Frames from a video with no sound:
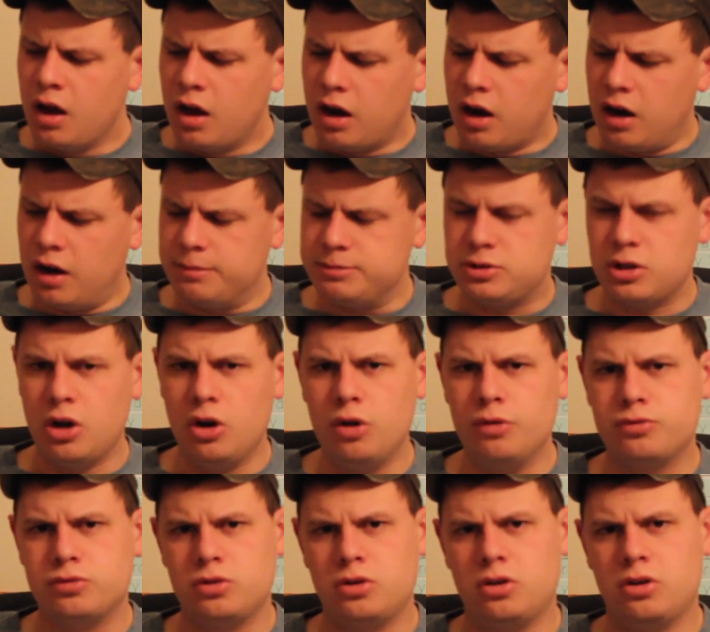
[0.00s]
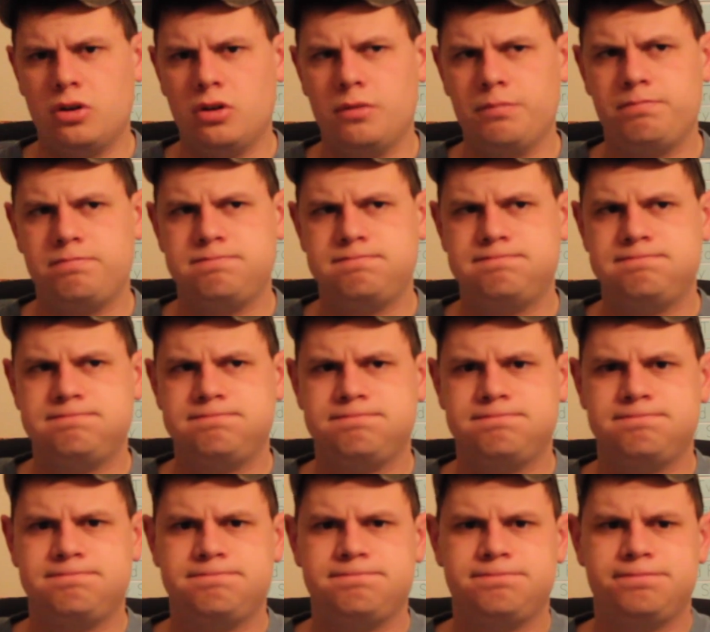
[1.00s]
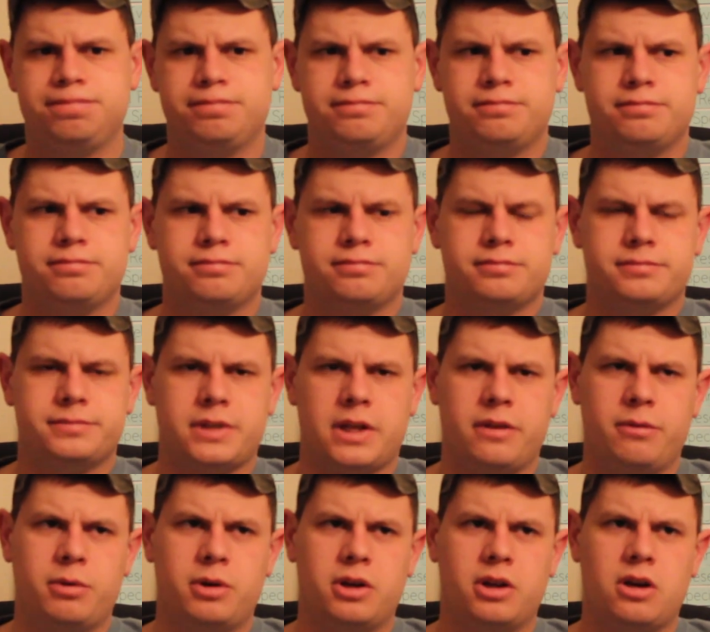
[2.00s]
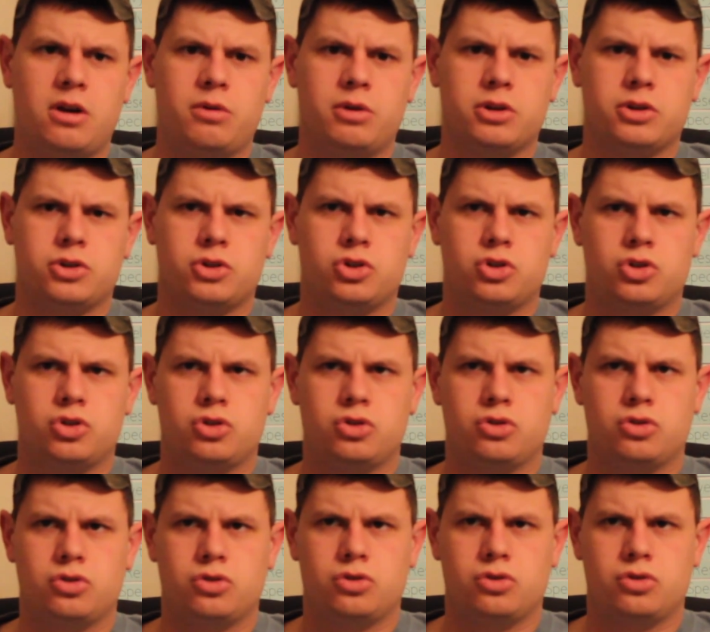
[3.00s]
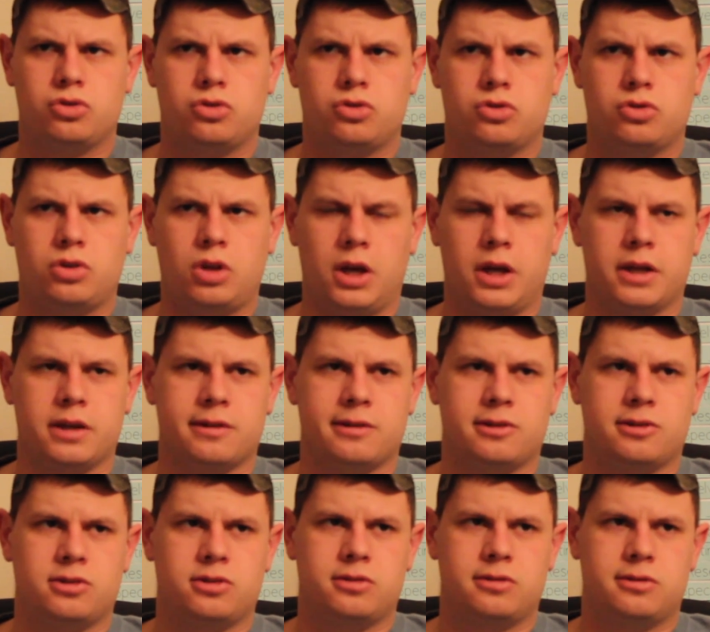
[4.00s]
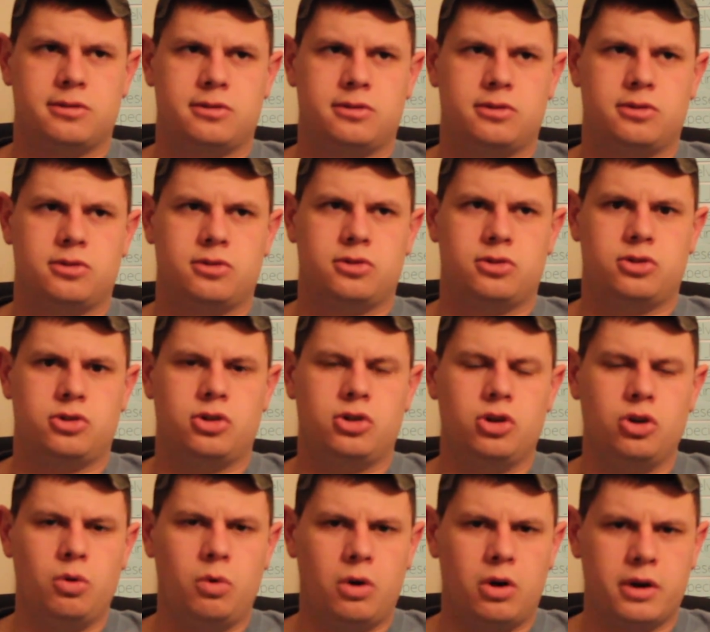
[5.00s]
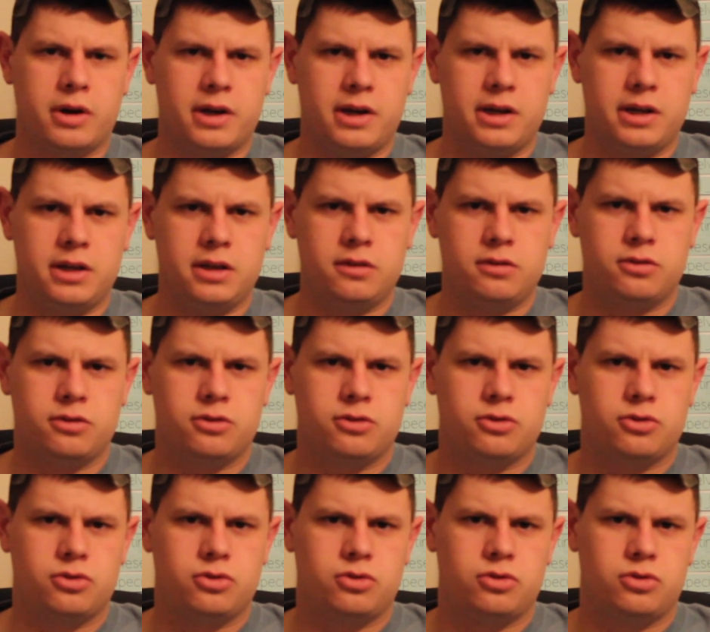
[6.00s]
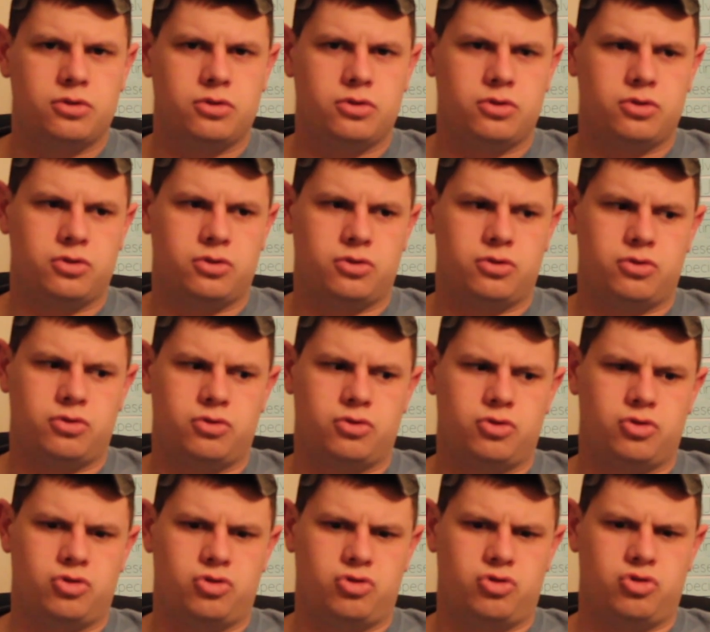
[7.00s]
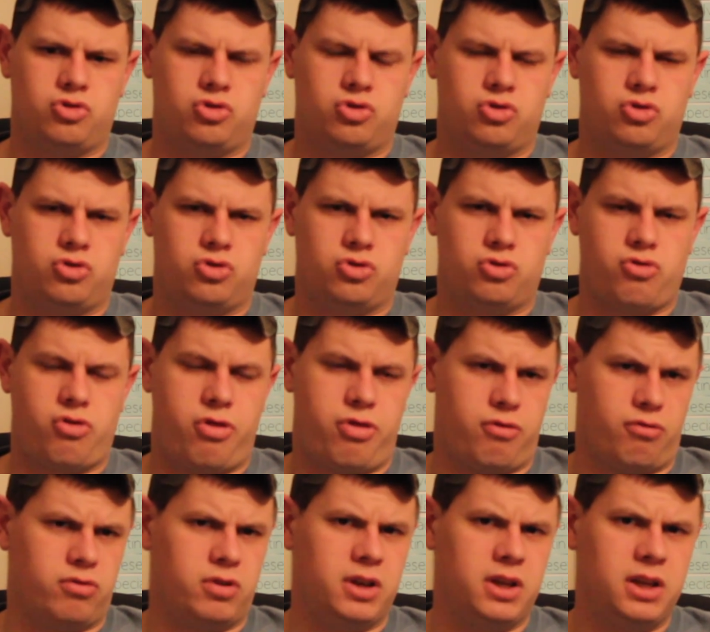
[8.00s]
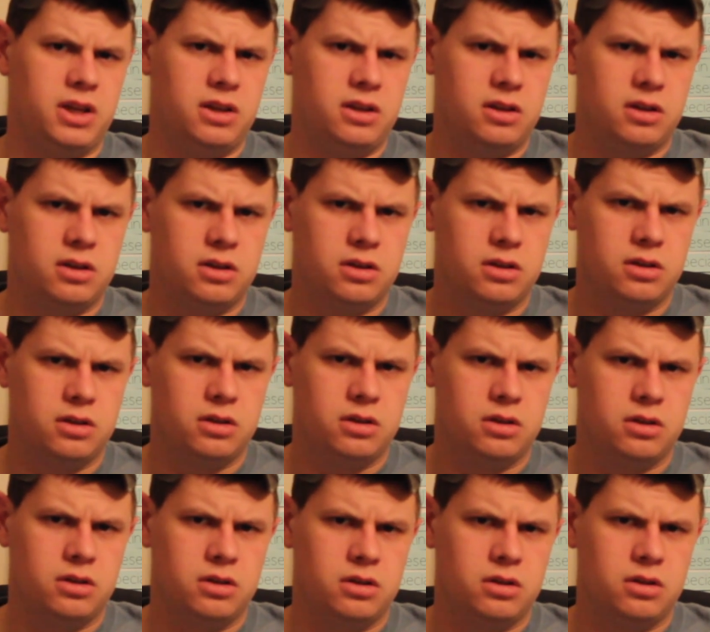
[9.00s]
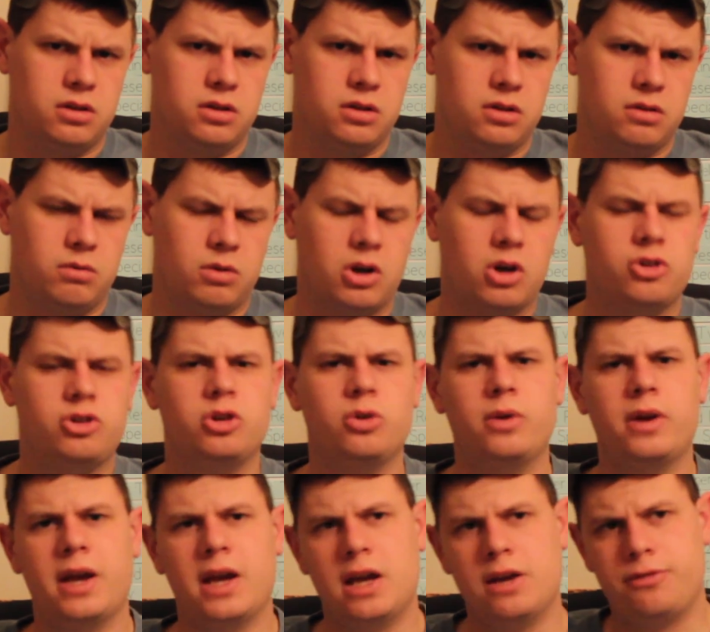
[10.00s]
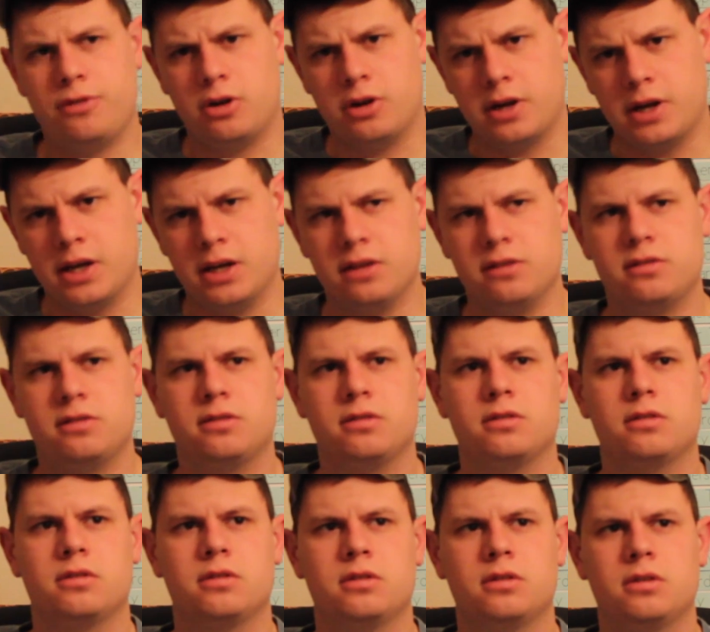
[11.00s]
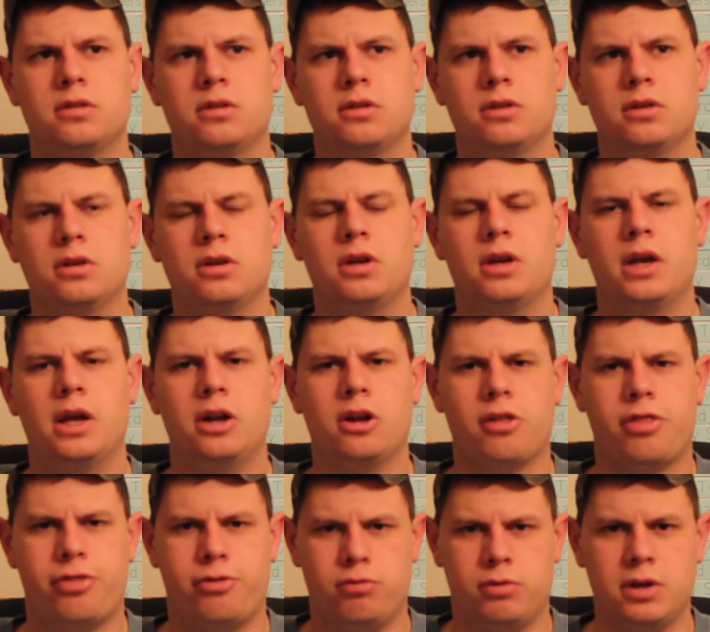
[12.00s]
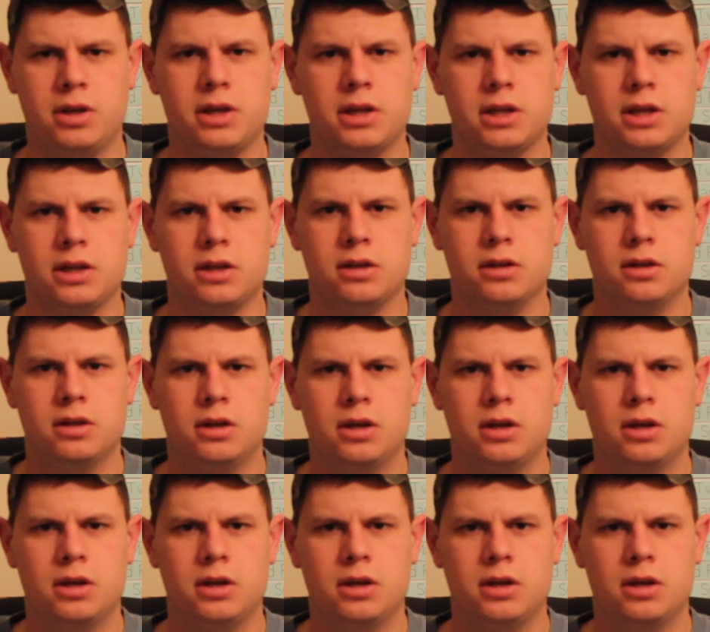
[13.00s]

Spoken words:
So overall, I'm going to go with like 2 on ice, 3. We'll go 2.5 on ice, and a 3 neat.